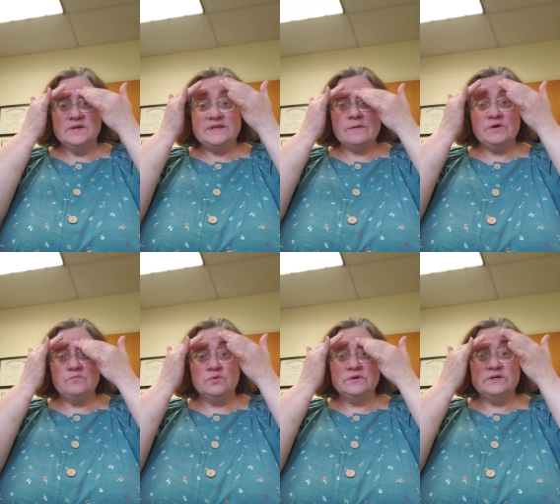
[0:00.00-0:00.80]
Tapping
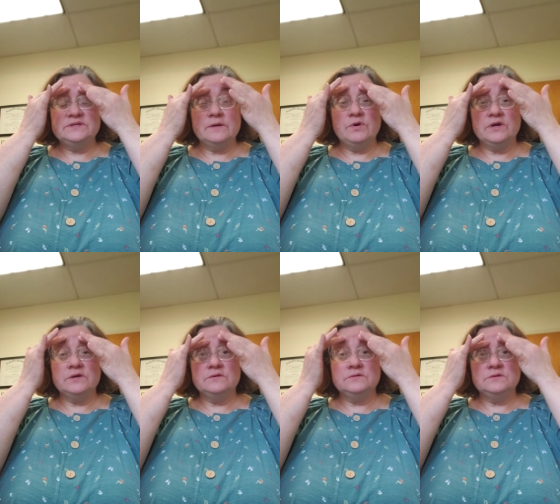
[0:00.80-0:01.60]
points,
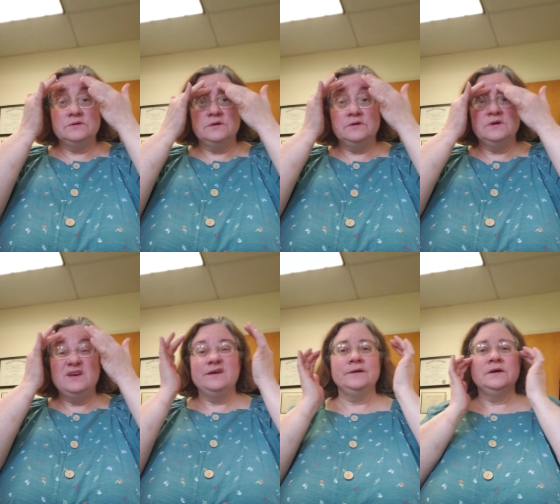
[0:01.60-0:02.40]
eyebrows,
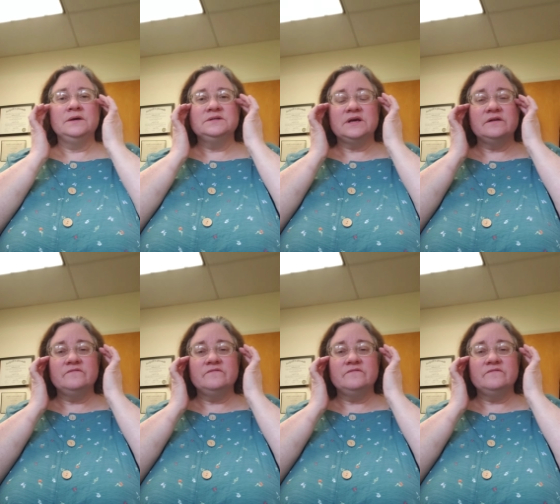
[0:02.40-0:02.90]
side